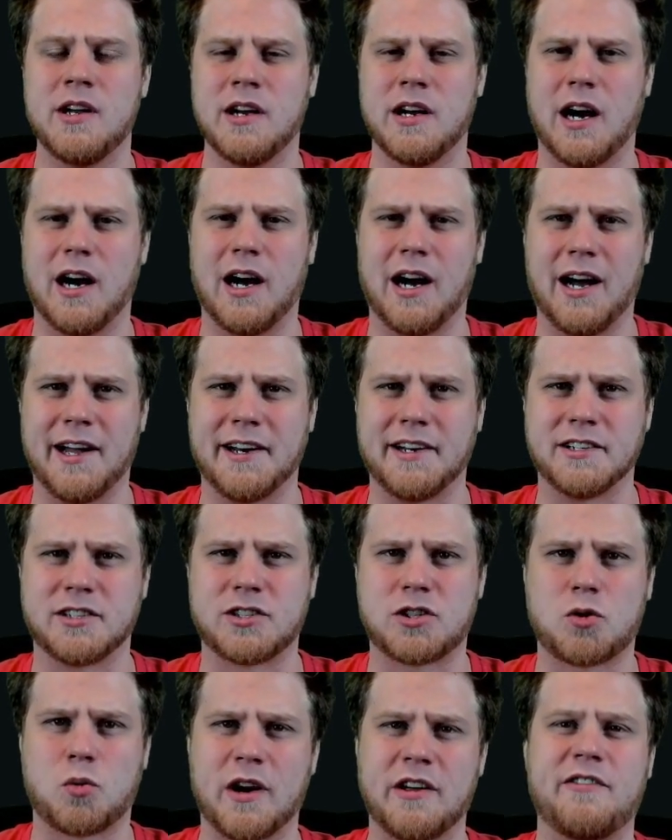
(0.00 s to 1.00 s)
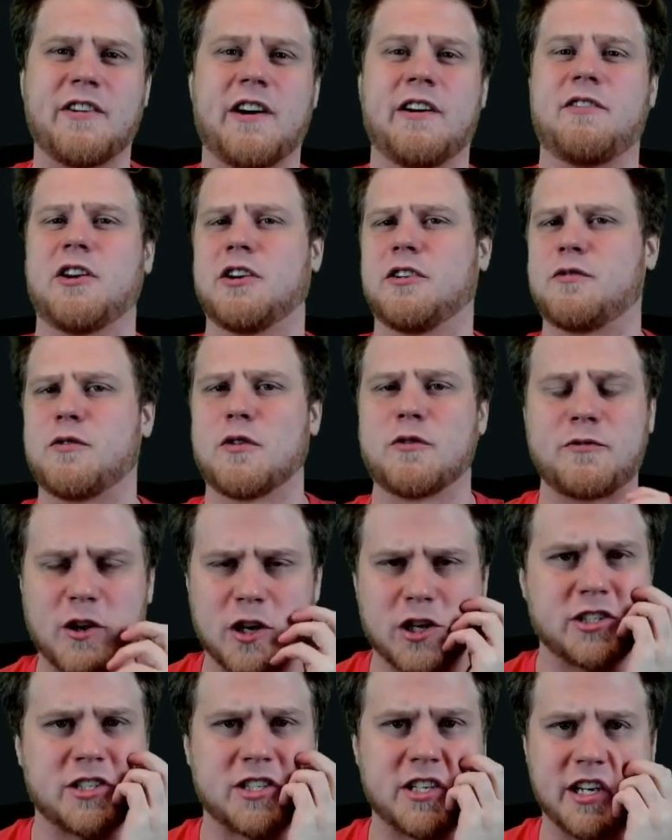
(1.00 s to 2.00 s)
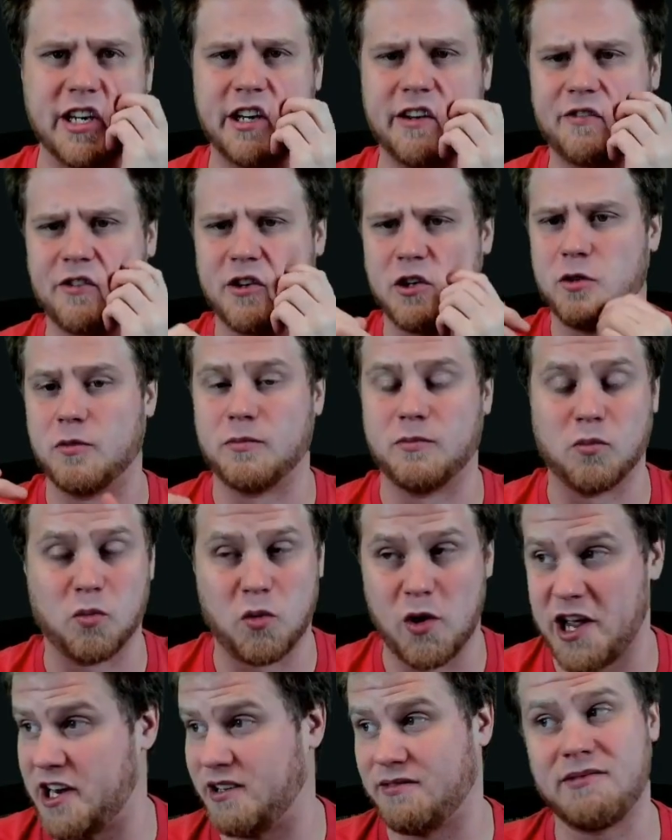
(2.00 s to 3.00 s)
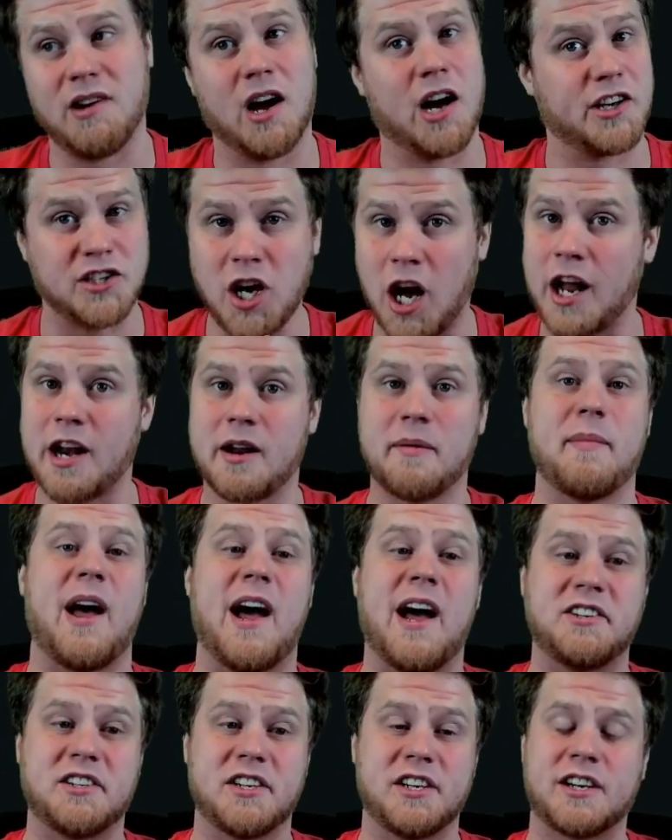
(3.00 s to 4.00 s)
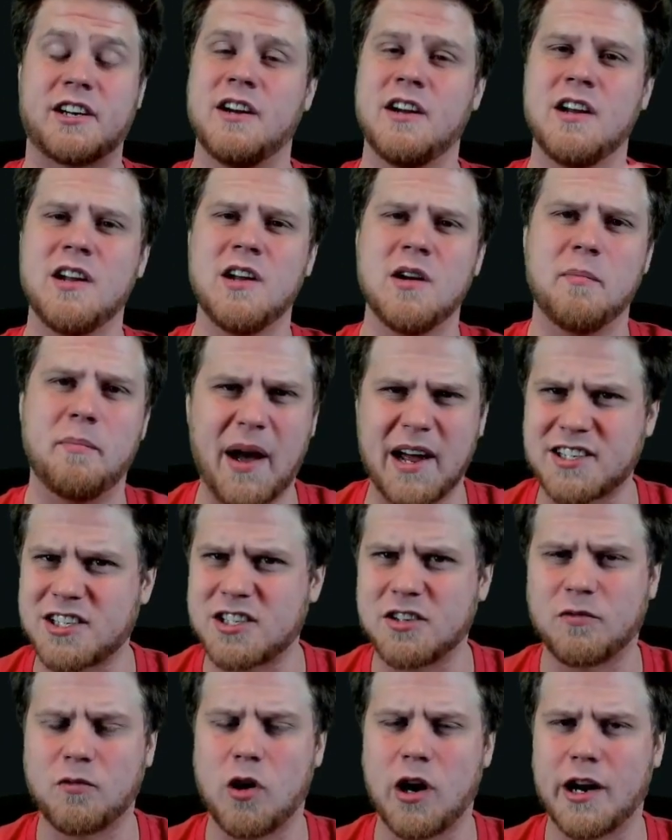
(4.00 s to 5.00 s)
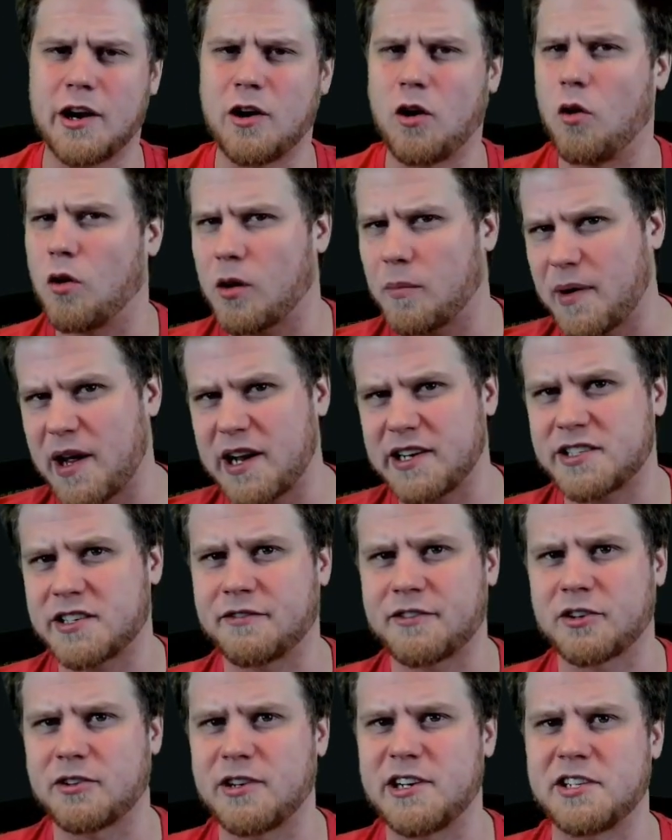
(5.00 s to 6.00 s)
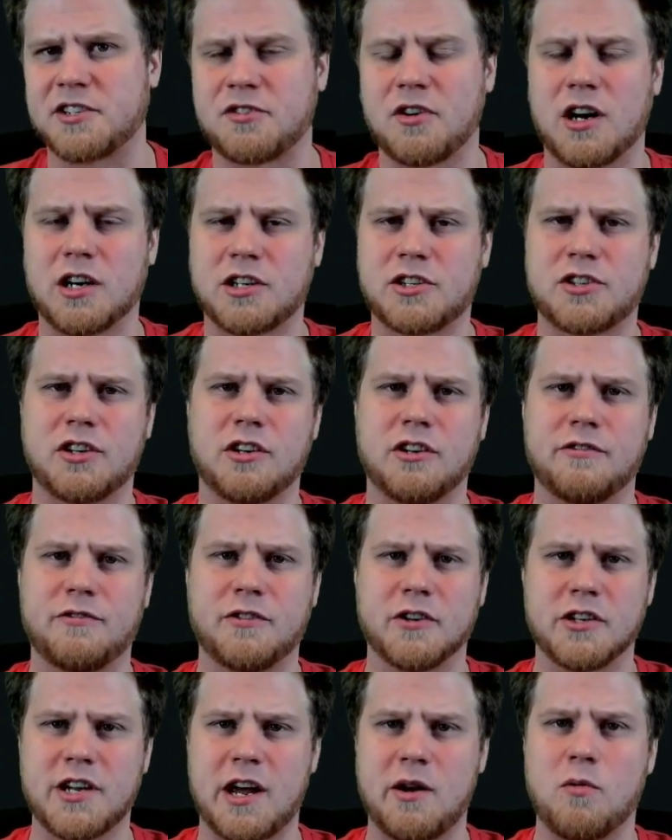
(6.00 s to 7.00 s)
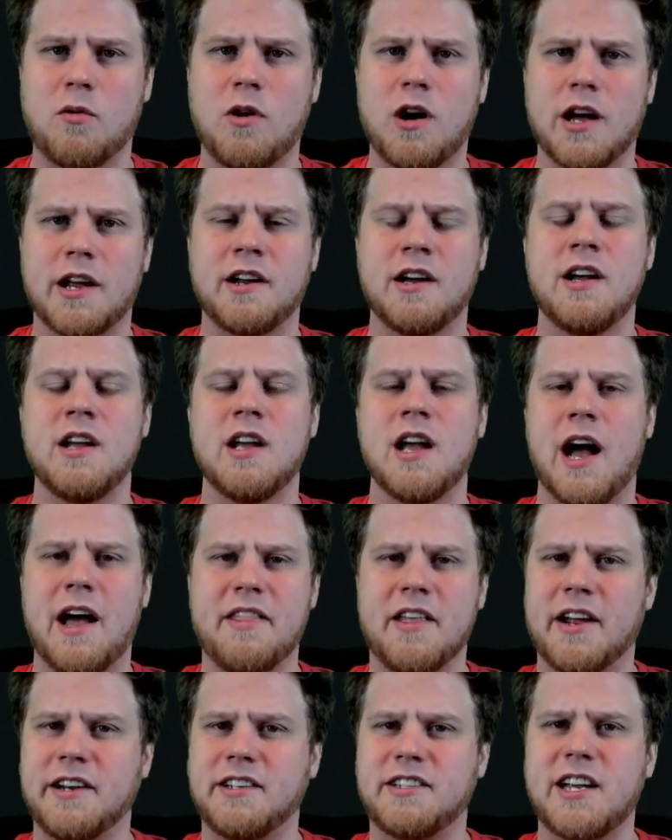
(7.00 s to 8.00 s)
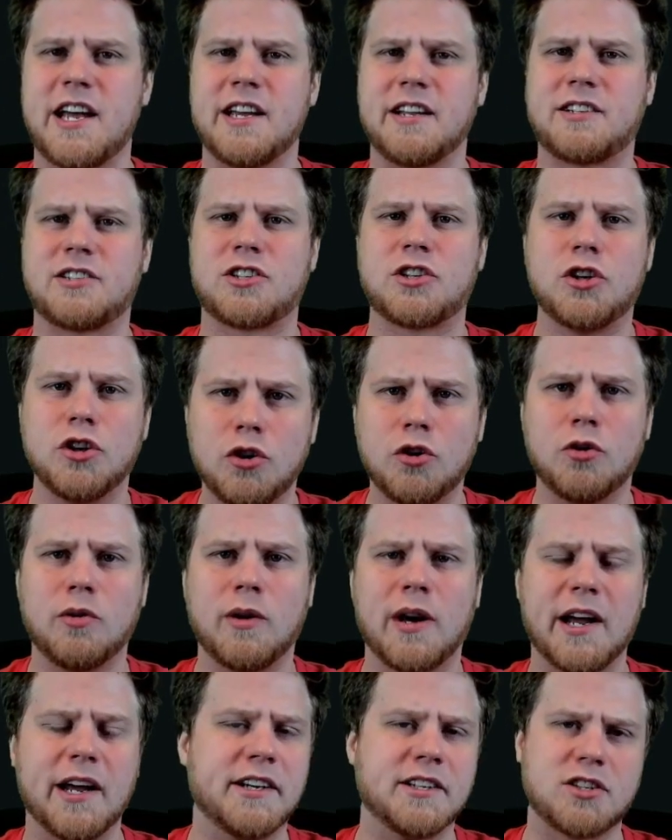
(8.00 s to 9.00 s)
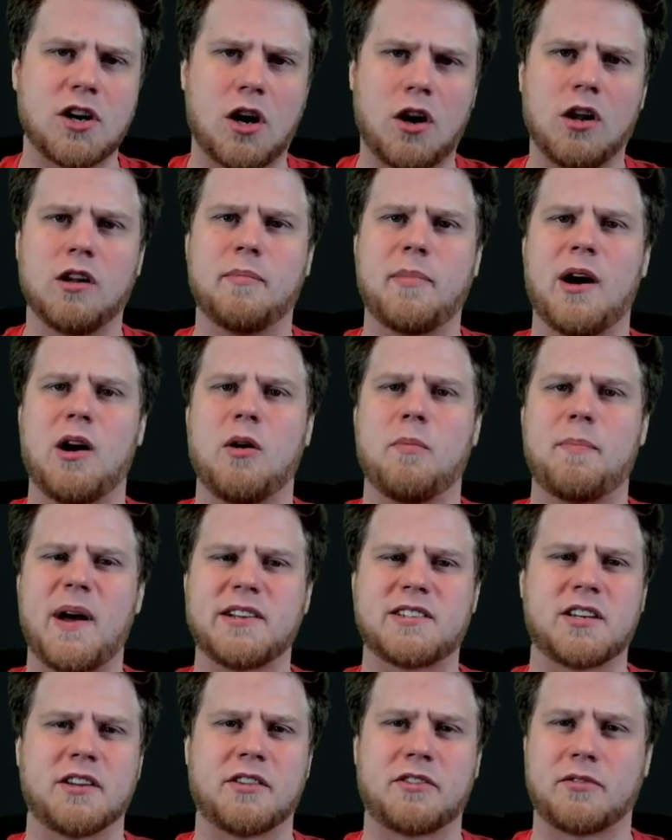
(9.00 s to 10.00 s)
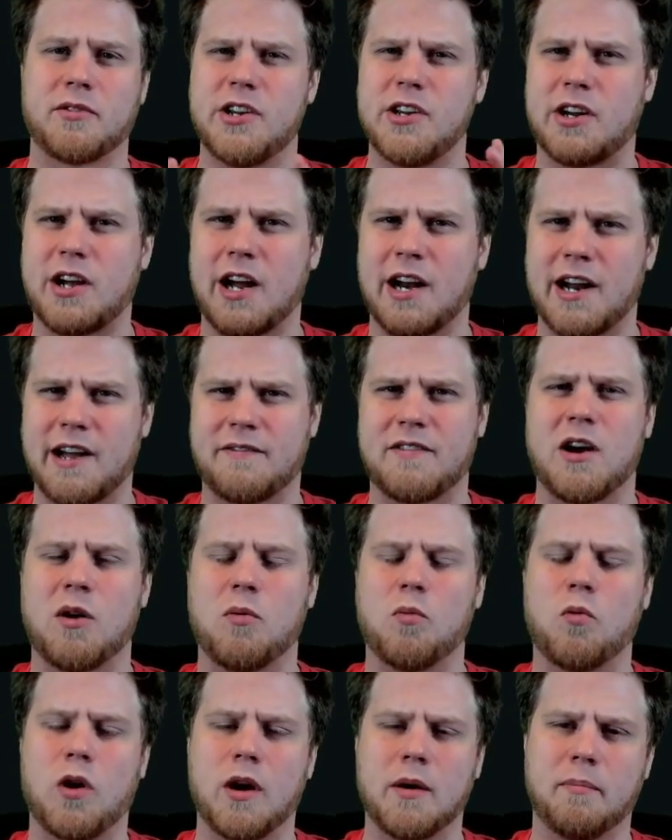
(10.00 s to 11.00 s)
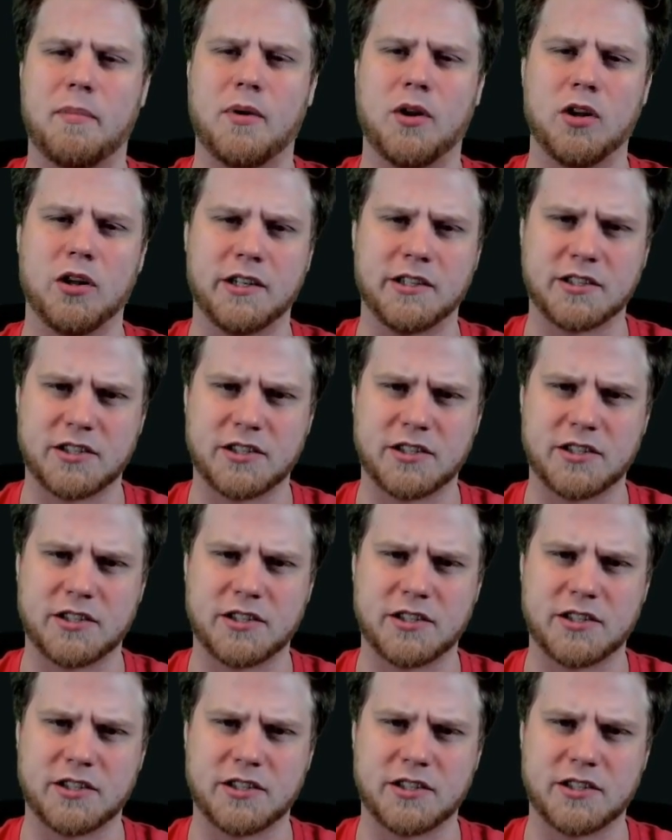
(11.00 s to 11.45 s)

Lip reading: It is 2,500 for first if you win a ton of magic, best of one or best of three structure for day one, and then day two is all about best of three. You kind of have that one bullet.